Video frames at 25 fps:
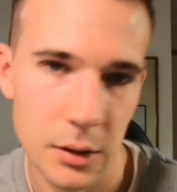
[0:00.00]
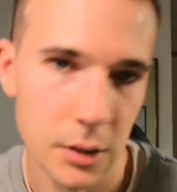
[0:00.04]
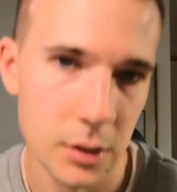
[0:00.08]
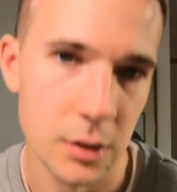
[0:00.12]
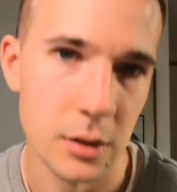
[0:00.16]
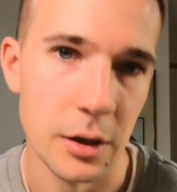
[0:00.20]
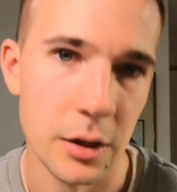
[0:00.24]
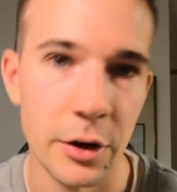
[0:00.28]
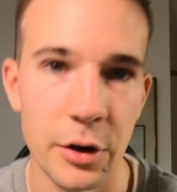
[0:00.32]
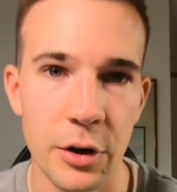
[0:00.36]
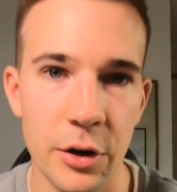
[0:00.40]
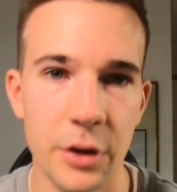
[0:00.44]

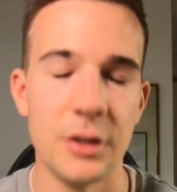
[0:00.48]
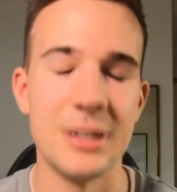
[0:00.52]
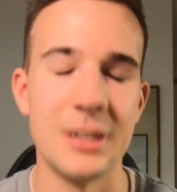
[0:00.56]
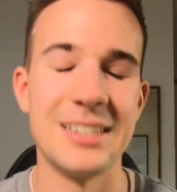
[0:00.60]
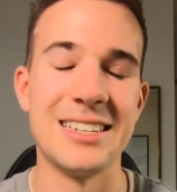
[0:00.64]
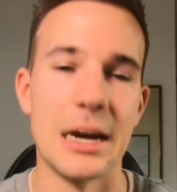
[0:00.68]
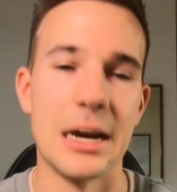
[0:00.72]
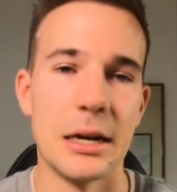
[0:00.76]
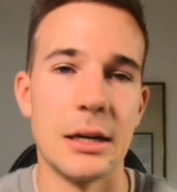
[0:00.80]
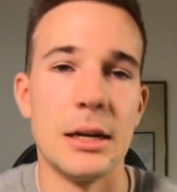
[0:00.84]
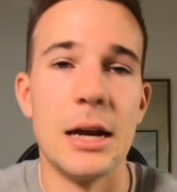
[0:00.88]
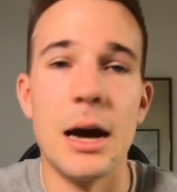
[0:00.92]
I don't know the
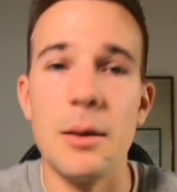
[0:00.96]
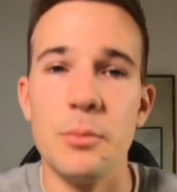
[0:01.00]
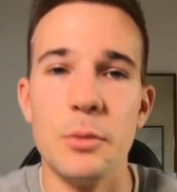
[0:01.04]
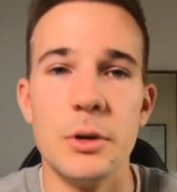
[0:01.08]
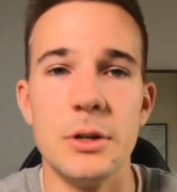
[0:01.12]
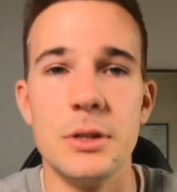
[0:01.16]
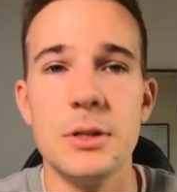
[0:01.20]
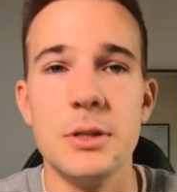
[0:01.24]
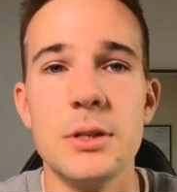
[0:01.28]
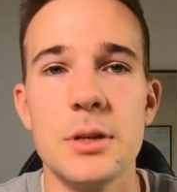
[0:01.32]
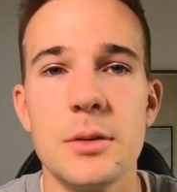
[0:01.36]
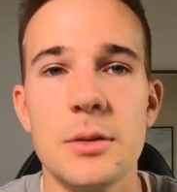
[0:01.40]
exact
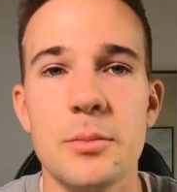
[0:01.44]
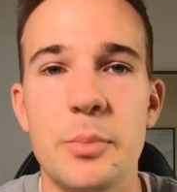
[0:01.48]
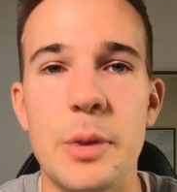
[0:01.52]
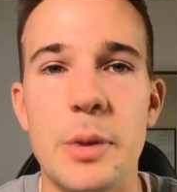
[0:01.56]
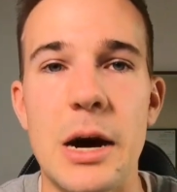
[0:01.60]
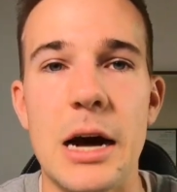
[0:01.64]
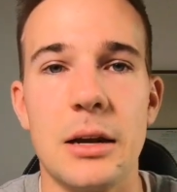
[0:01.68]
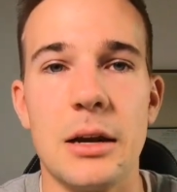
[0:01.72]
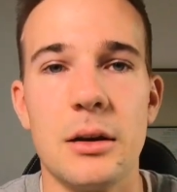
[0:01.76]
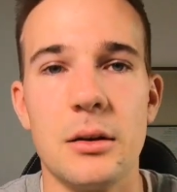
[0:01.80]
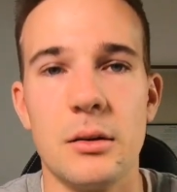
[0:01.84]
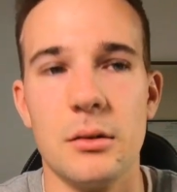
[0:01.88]
numbers,
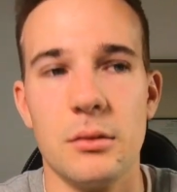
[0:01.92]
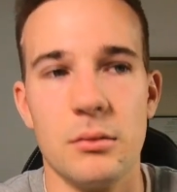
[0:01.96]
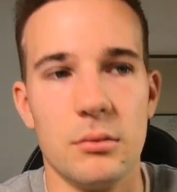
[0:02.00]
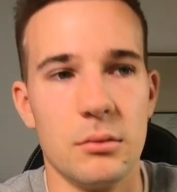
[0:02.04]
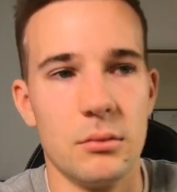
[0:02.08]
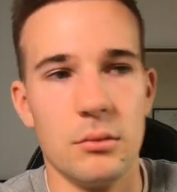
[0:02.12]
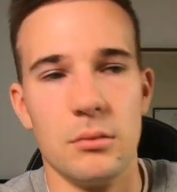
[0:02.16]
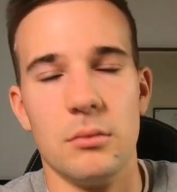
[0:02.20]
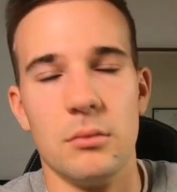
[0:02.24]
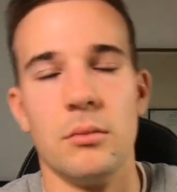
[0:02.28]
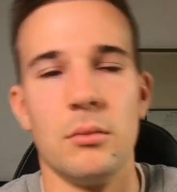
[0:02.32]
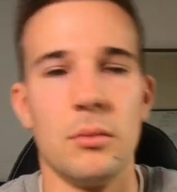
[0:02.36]
but
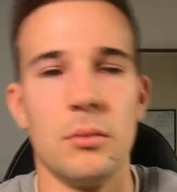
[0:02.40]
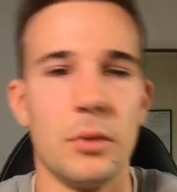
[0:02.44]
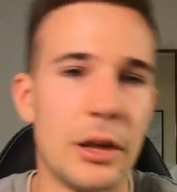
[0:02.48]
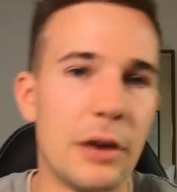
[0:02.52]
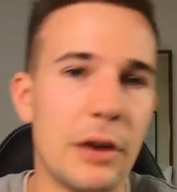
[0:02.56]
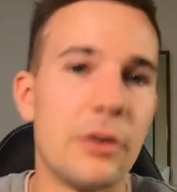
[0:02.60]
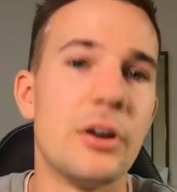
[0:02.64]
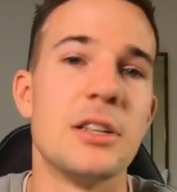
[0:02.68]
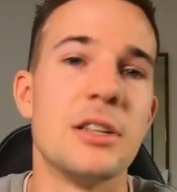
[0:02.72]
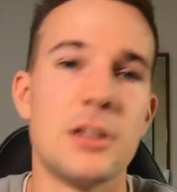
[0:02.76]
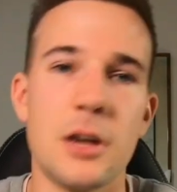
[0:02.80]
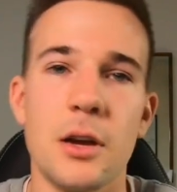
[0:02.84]
there
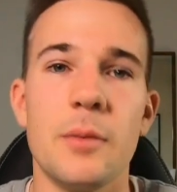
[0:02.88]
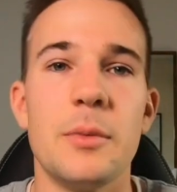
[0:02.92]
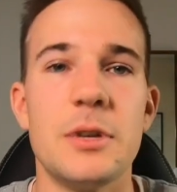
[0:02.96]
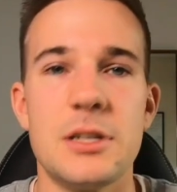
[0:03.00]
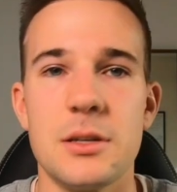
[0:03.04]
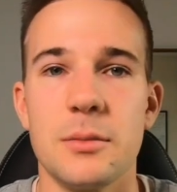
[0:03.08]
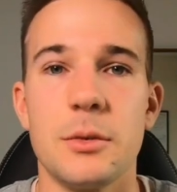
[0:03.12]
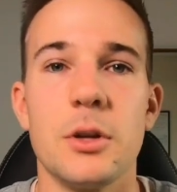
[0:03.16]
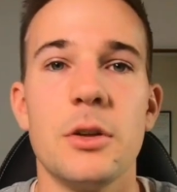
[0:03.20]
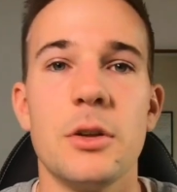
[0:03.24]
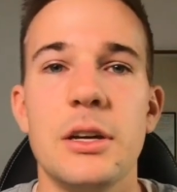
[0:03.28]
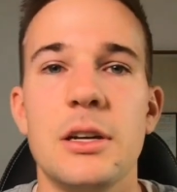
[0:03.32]
is going to be some
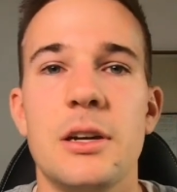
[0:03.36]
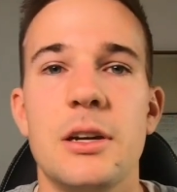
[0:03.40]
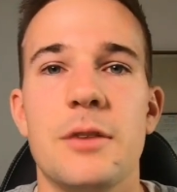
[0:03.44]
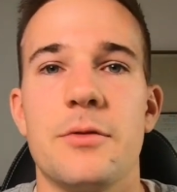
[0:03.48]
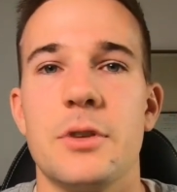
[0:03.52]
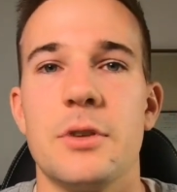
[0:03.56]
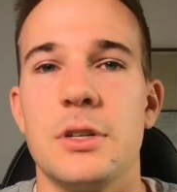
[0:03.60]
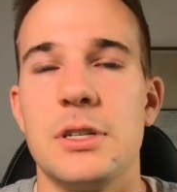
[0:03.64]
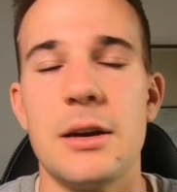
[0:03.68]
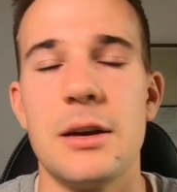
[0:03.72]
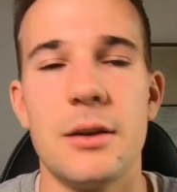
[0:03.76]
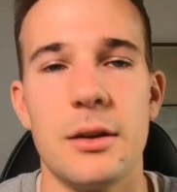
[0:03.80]
clear
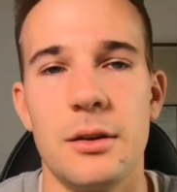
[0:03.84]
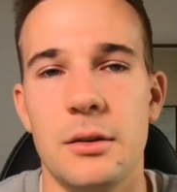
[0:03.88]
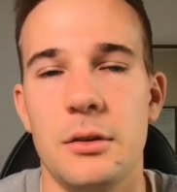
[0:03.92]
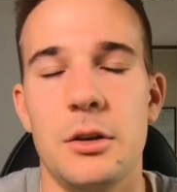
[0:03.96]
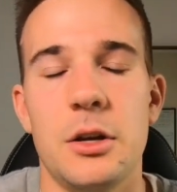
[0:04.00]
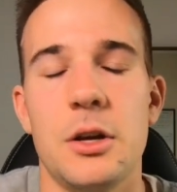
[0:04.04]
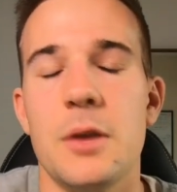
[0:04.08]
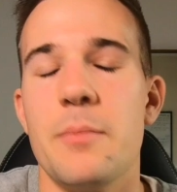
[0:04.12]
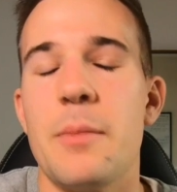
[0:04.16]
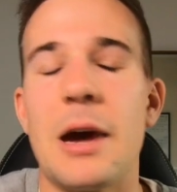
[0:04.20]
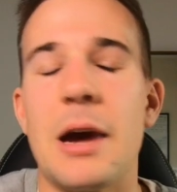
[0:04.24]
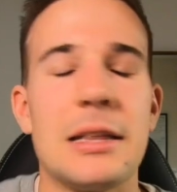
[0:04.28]
difference. Uh, you
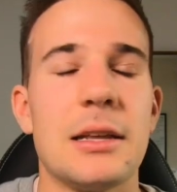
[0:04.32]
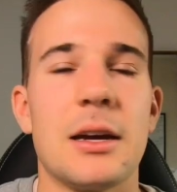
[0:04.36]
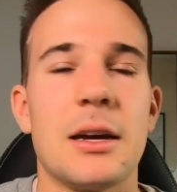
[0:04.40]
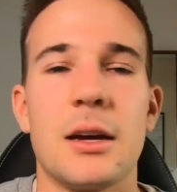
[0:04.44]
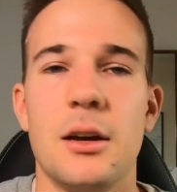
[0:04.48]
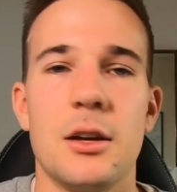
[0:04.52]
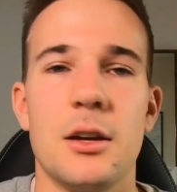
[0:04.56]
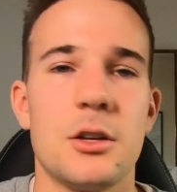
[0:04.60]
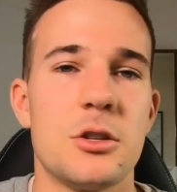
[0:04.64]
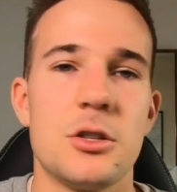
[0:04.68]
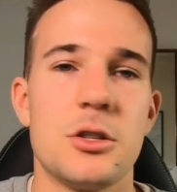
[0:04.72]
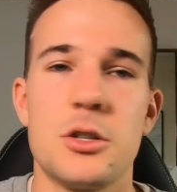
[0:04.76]
can make that
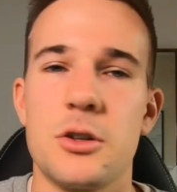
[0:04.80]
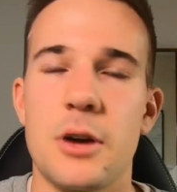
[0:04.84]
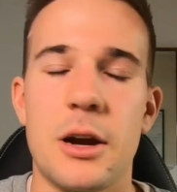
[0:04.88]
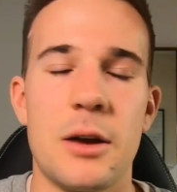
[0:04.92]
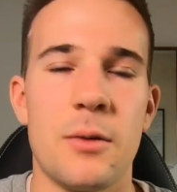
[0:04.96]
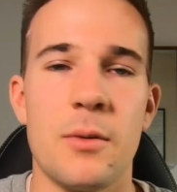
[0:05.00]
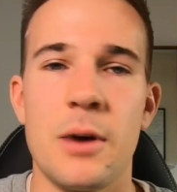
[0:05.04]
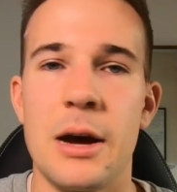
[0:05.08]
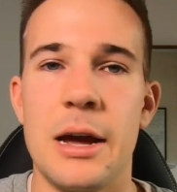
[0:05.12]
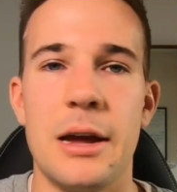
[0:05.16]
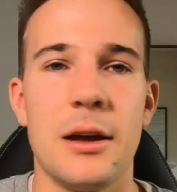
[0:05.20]
connection straight away.